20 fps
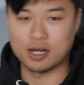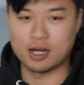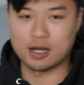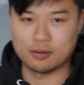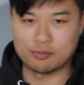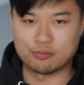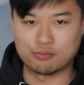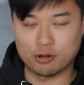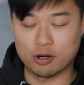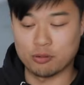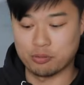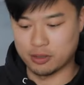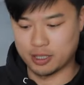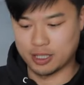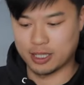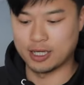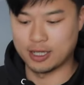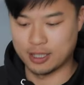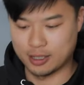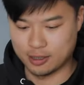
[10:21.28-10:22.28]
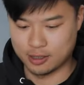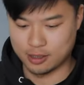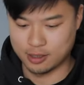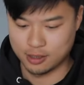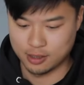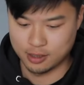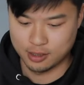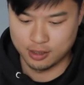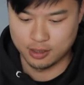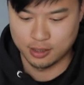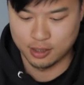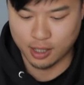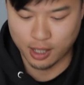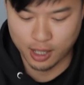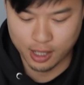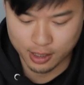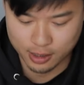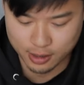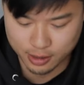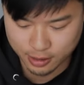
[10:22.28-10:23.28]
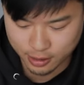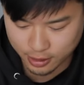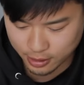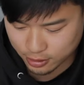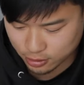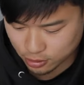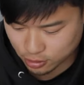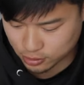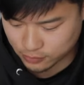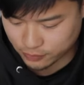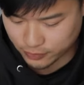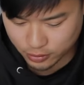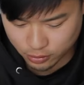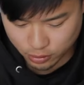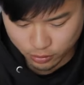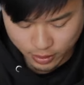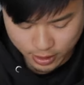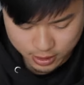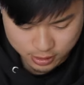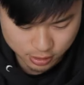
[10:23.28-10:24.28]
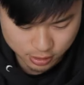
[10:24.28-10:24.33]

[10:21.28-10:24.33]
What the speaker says: are properly in, and it does feel quite